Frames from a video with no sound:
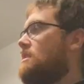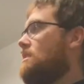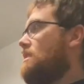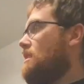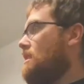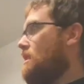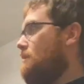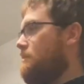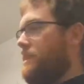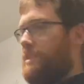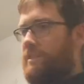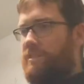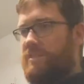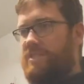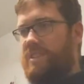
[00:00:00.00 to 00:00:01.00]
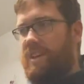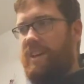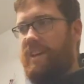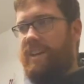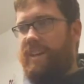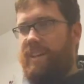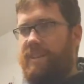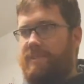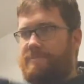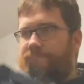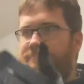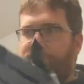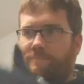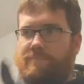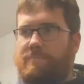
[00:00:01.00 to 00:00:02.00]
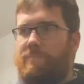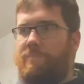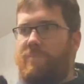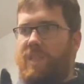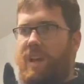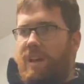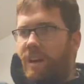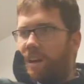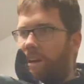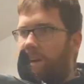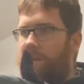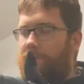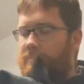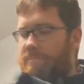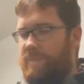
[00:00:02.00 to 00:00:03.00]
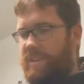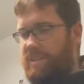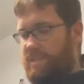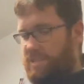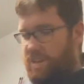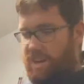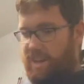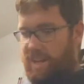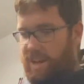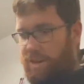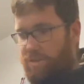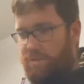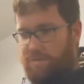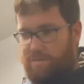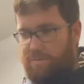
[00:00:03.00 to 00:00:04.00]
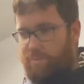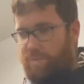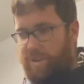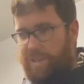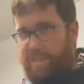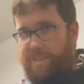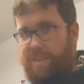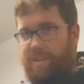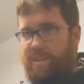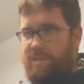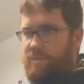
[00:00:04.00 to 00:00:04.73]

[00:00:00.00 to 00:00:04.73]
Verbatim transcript: Um, it looks like um it dug out one of the